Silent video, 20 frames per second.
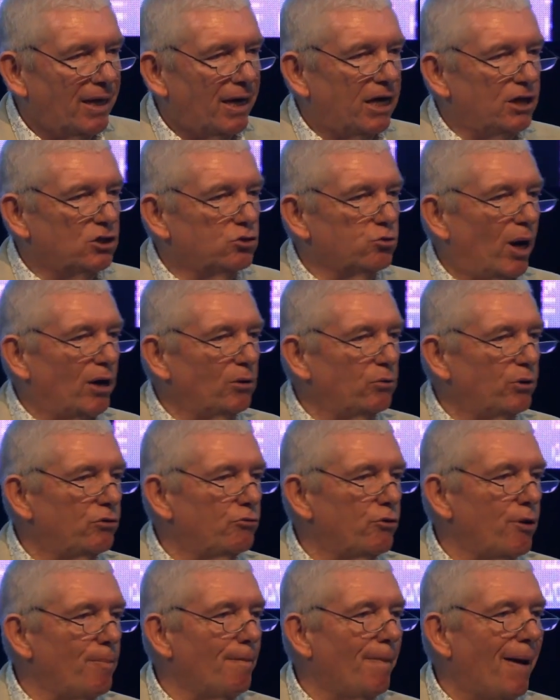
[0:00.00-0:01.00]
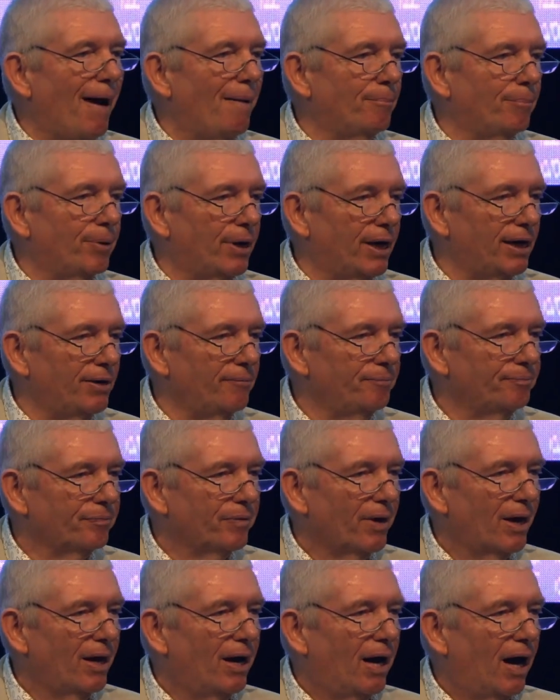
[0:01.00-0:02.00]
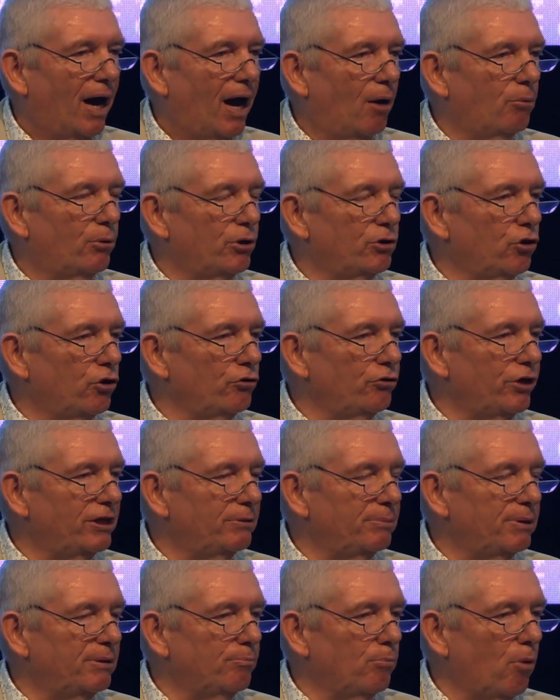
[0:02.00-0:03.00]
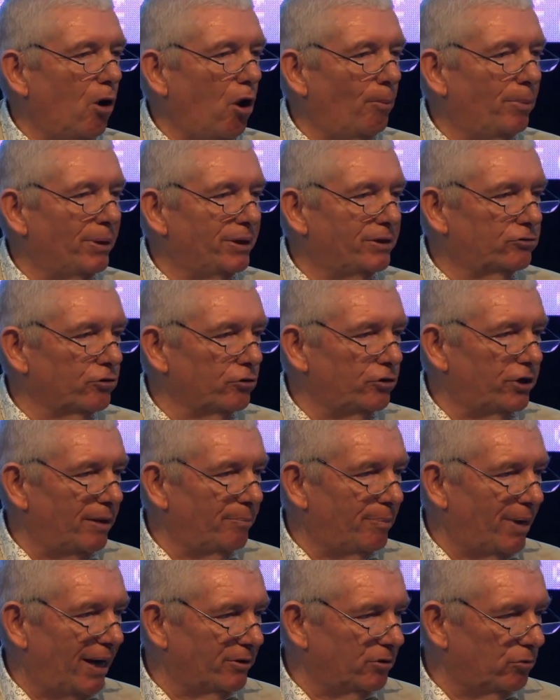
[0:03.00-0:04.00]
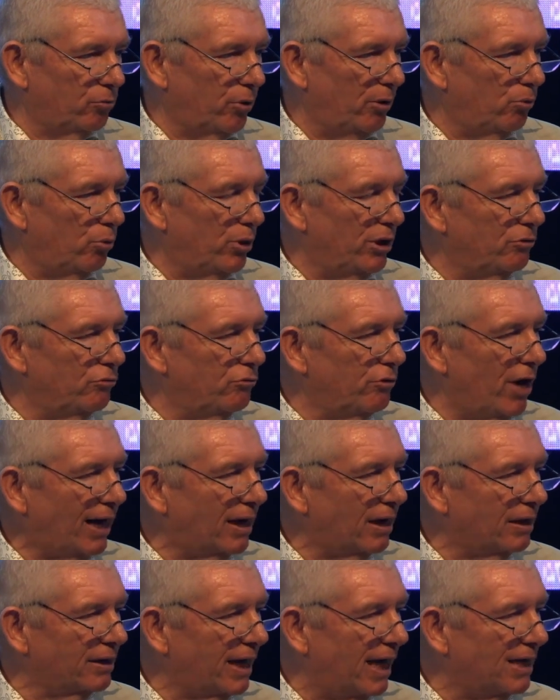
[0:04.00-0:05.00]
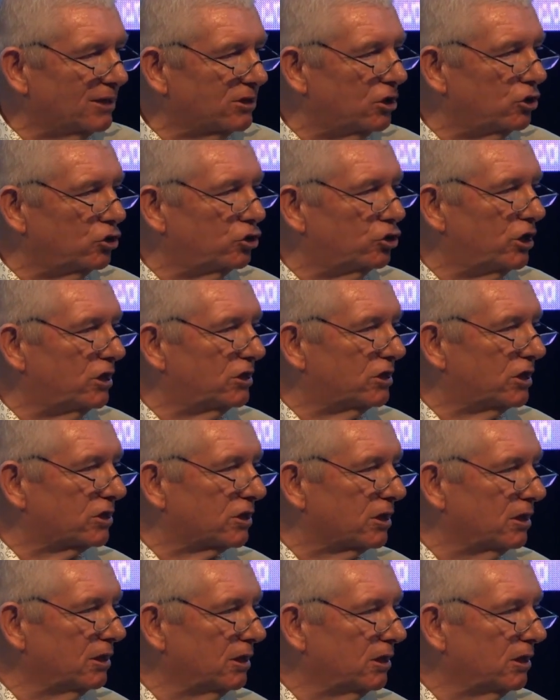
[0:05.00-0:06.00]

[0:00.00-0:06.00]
is when we remember, and we don't need to be morbid today, by the way, we recognize that Jesus